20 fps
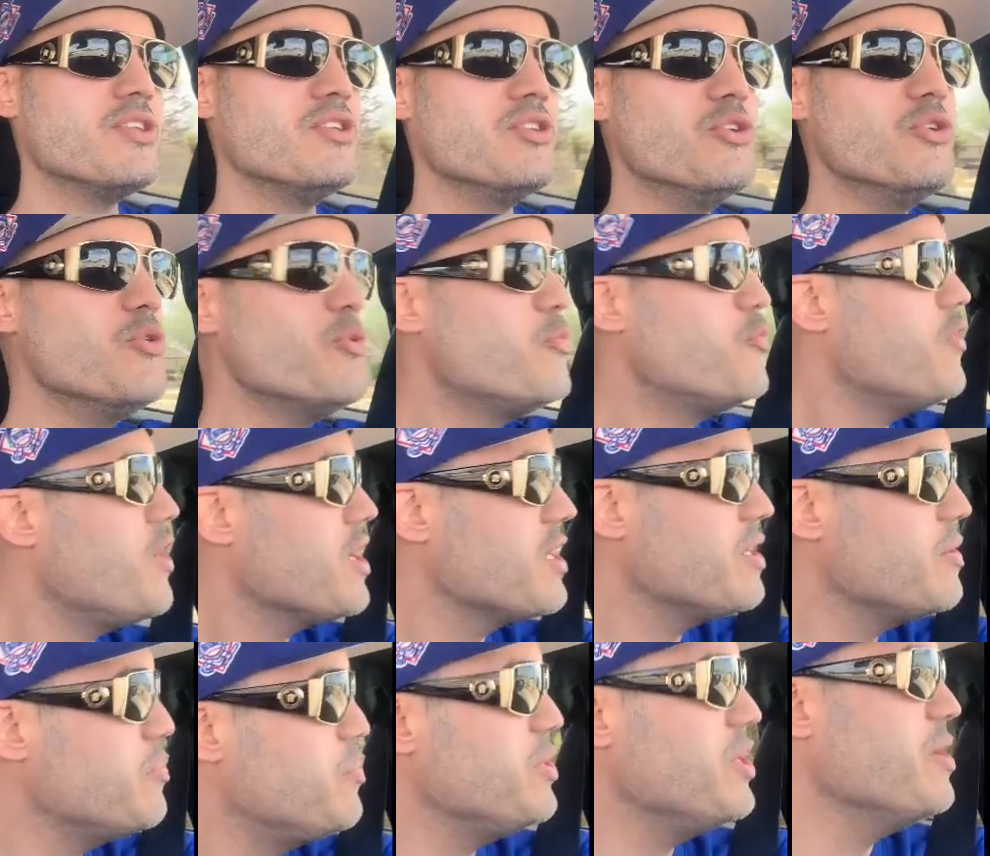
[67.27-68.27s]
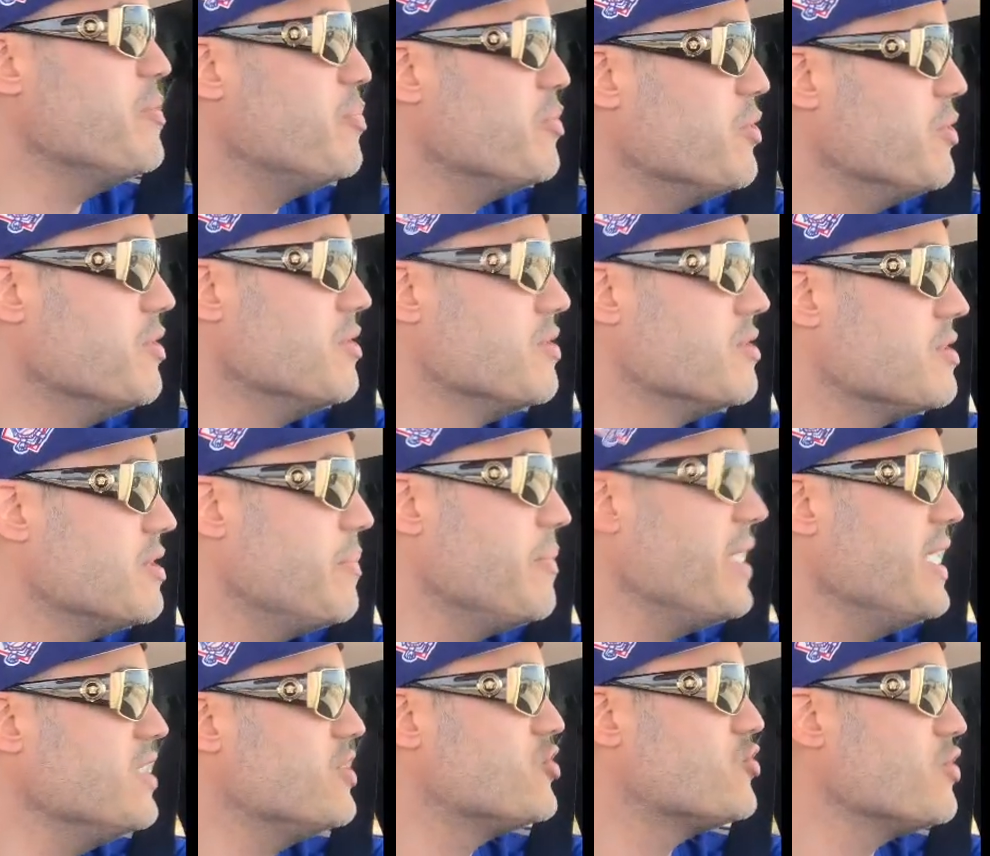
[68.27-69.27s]
You fucking people, the
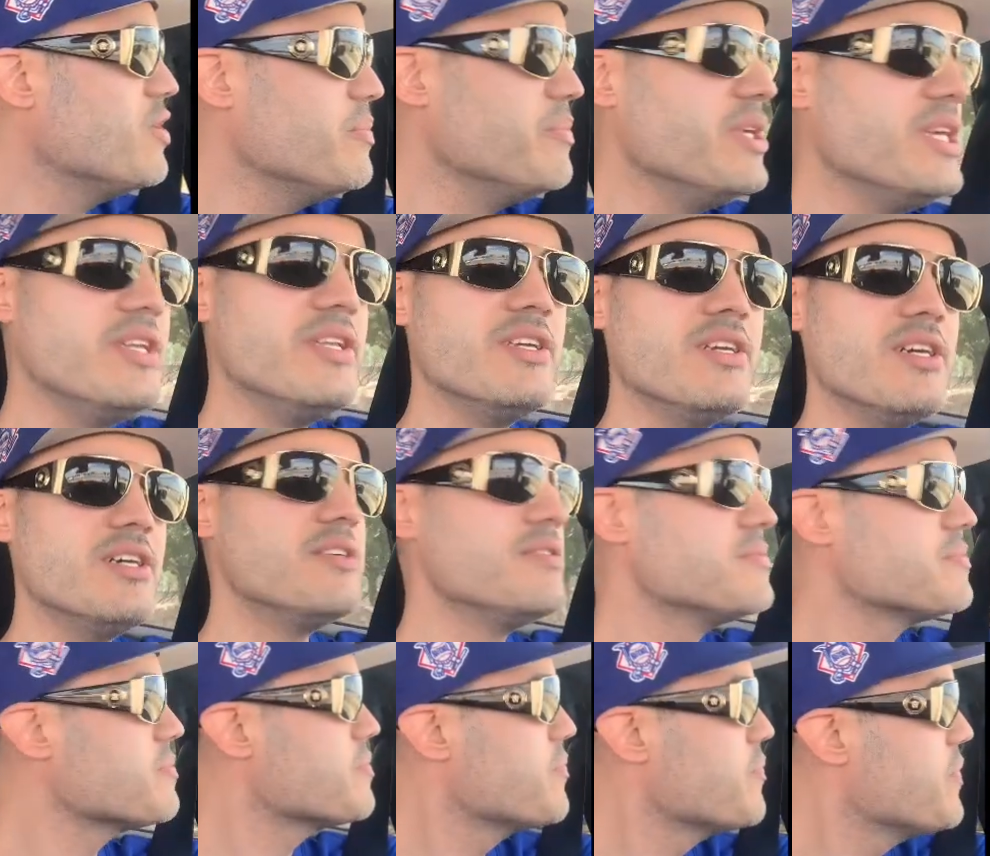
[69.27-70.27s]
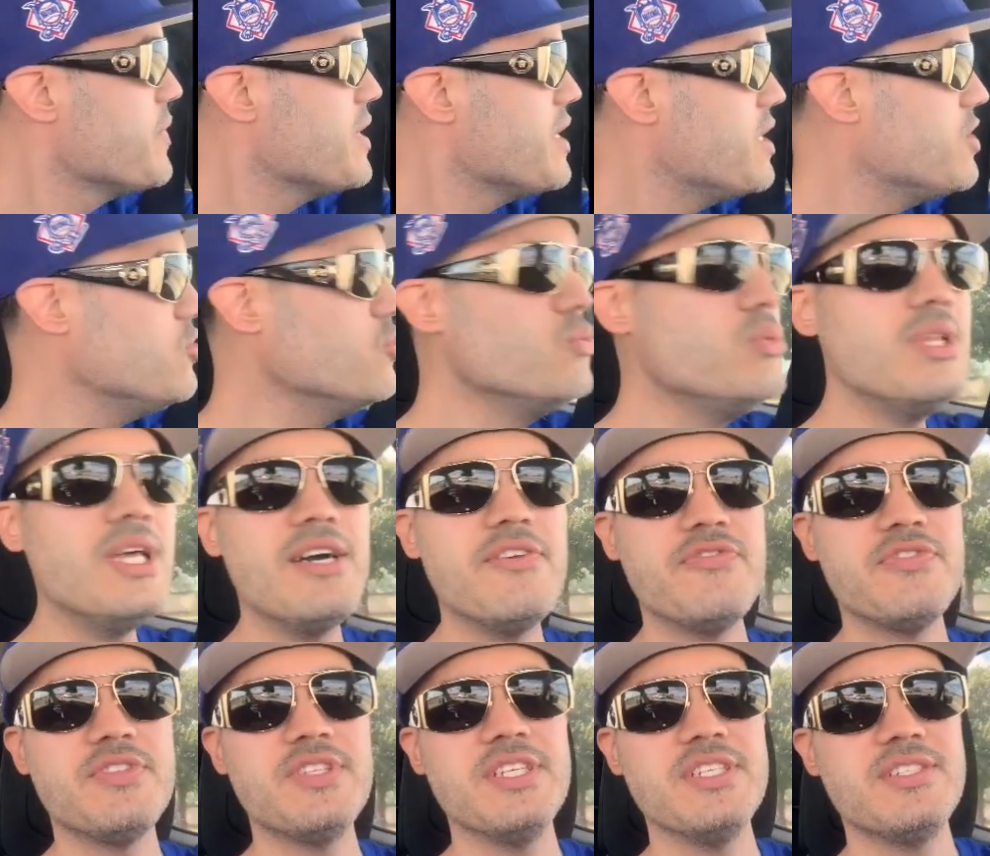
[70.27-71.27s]
mainstream media, and you
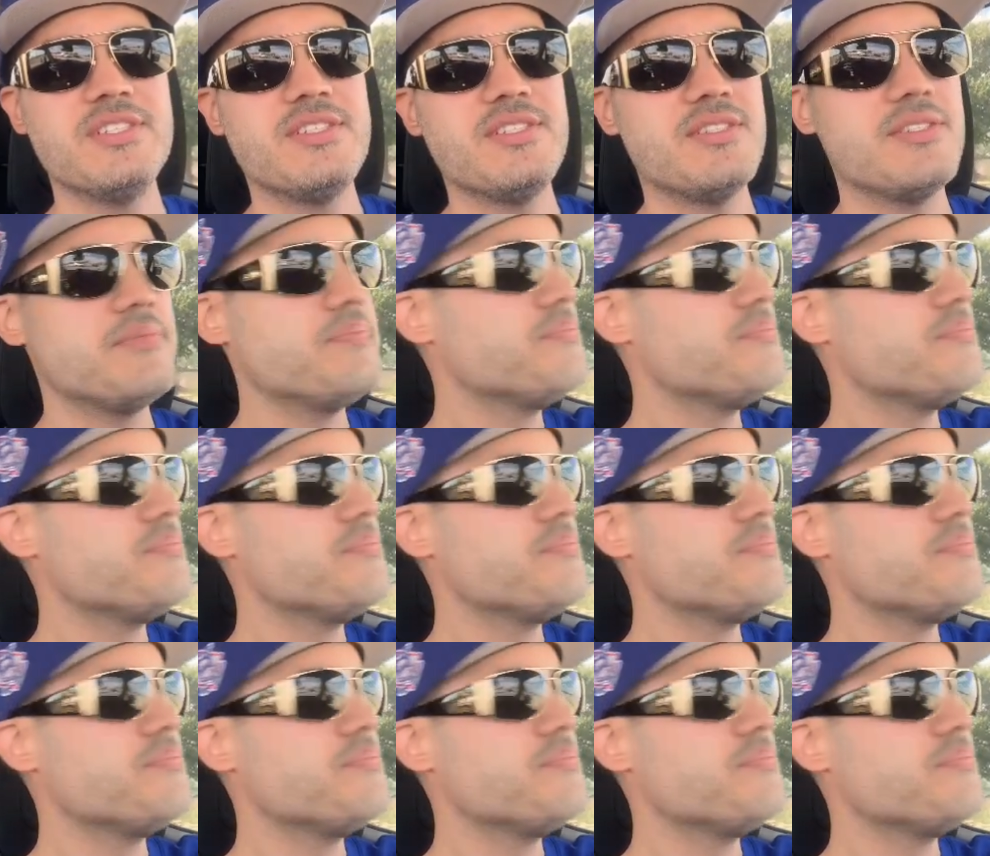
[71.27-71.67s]
leftists